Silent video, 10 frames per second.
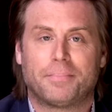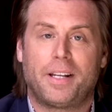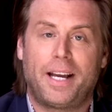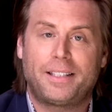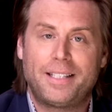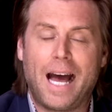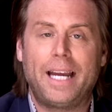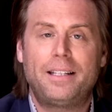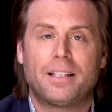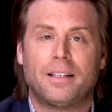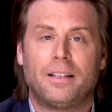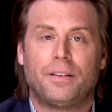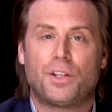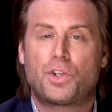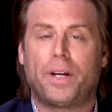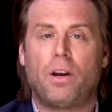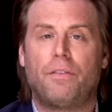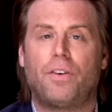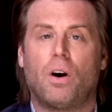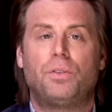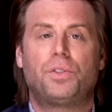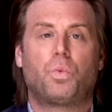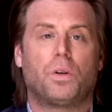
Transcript: The next night, the trio of hosts